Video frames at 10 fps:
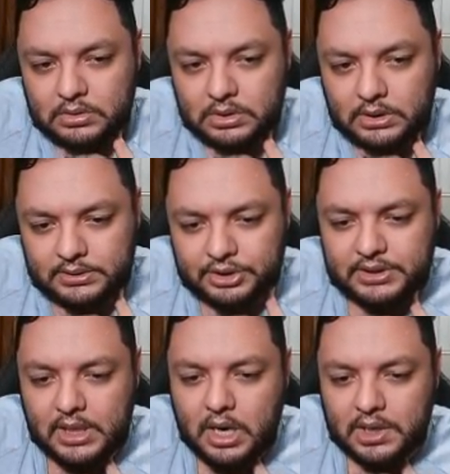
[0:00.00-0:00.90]

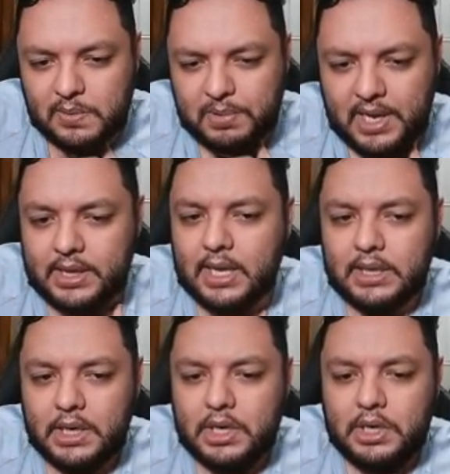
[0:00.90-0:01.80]
Interesting card to play in that
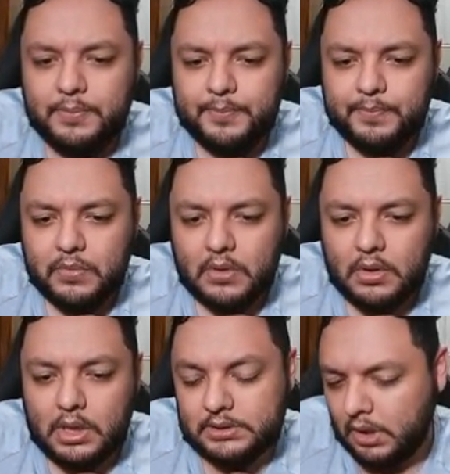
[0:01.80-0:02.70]
leader.
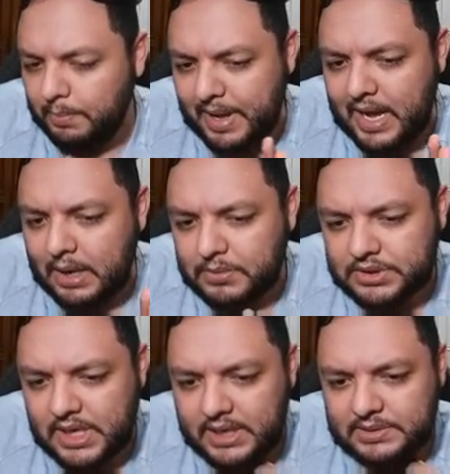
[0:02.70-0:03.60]
It's not bad. I'm not
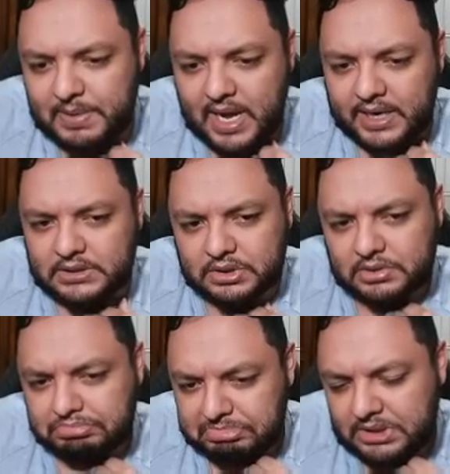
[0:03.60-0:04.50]
saying it's bad. It's just
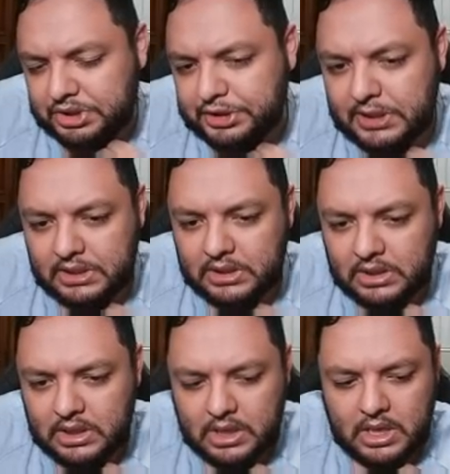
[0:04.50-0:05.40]
interesting.
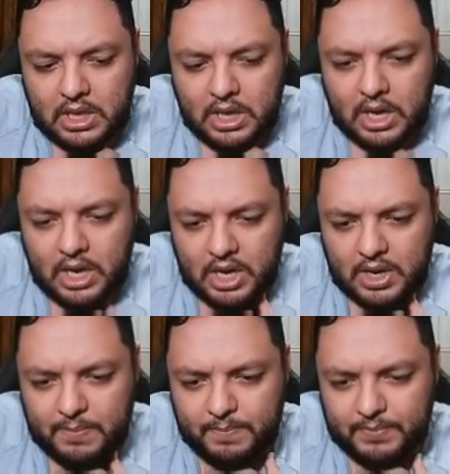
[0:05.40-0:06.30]

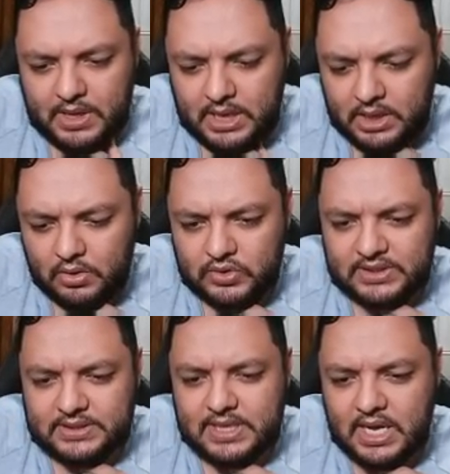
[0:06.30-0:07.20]
Um, he
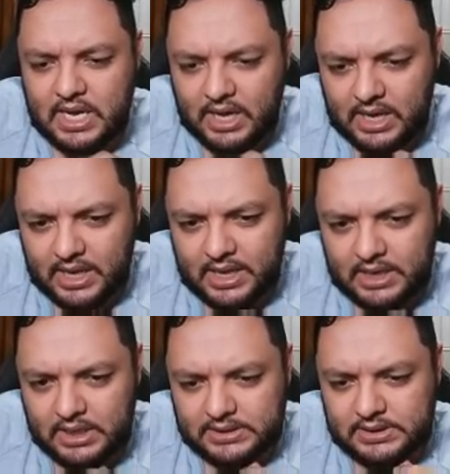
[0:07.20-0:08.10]
uses that,
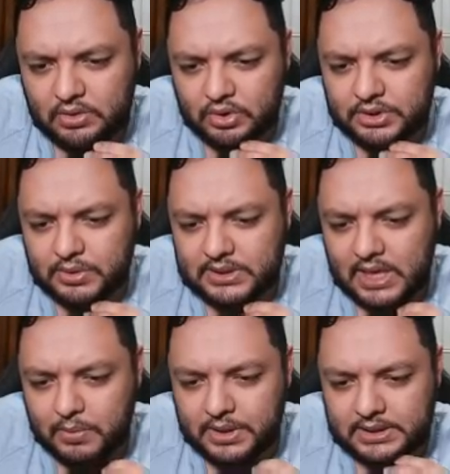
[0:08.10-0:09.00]
and is he going to
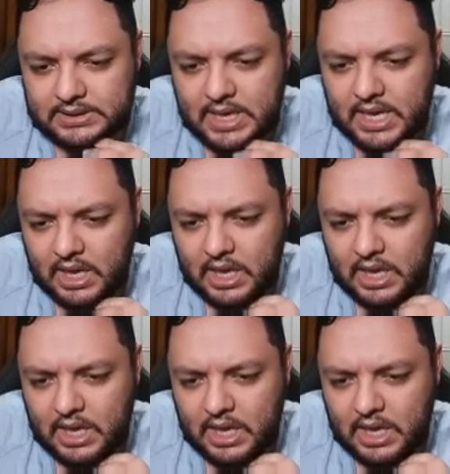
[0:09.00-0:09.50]
attack with this guy?